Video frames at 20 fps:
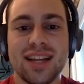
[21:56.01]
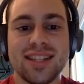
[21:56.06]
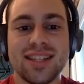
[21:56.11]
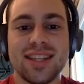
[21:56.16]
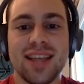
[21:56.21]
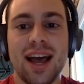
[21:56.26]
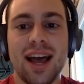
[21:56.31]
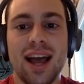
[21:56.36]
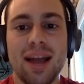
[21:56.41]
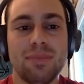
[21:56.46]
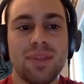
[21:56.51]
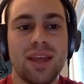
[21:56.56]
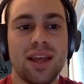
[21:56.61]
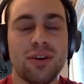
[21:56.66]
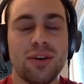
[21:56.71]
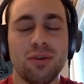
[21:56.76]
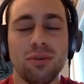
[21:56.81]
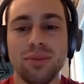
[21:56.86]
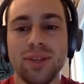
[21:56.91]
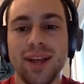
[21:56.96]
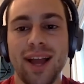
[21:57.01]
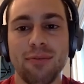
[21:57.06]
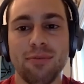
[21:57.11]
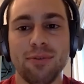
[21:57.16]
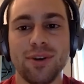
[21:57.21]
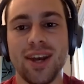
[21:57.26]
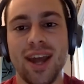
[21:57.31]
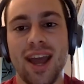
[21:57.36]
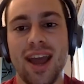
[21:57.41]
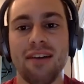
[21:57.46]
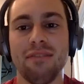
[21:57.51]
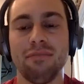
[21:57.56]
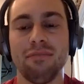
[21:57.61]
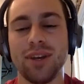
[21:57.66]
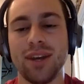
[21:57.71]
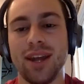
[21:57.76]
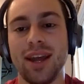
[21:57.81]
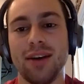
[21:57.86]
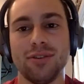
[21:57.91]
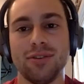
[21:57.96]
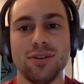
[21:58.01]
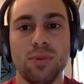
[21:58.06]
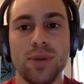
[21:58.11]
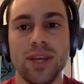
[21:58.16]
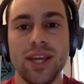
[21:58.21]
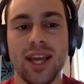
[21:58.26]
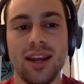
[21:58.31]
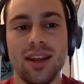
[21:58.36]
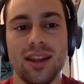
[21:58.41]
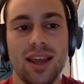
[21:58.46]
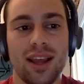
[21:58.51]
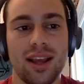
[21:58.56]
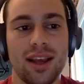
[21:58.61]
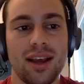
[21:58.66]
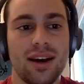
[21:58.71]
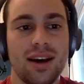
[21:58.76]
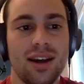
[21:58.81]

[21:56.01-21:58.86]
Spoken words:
time that normally I wouldn't have, but now it's weekend, thank God.